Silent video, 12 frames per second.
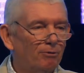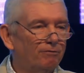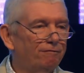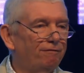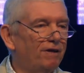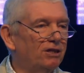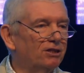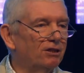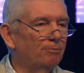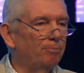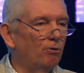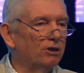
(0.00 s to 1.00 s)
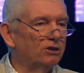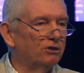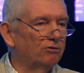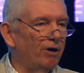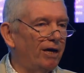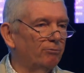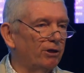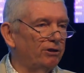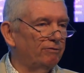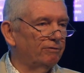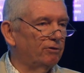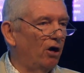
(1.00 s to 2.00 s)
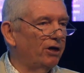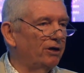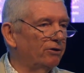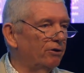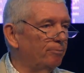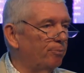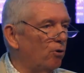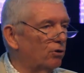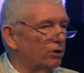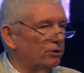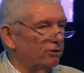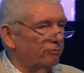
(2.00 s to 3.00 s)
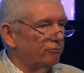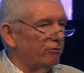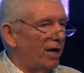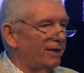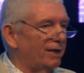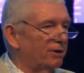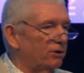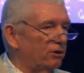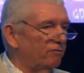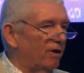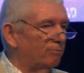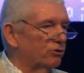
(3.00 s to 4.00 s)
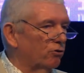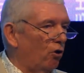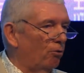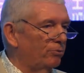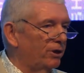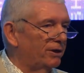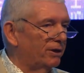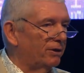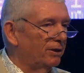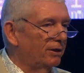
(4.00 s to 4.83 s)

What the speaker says: But finishing a book is great when you've gone into the book and you've read it and you've absorbed it.